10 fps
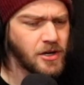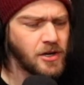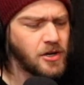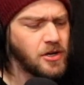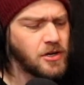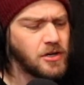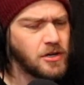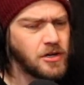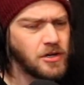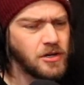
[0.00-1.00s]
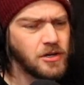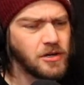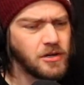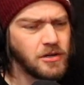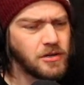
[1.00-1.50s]

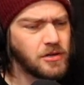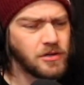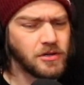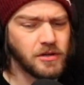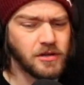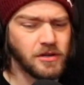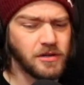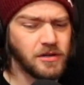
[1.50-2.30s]
This person isn't speaking.